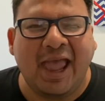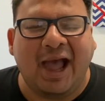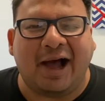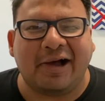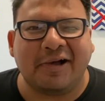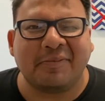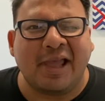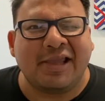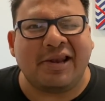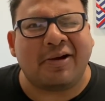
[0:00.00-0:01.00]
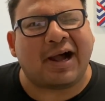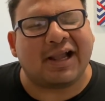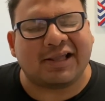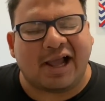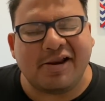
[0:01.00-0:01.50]
I
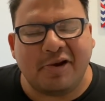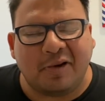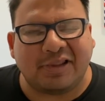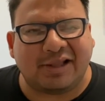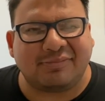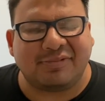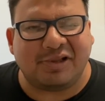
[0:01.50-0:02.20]
know that,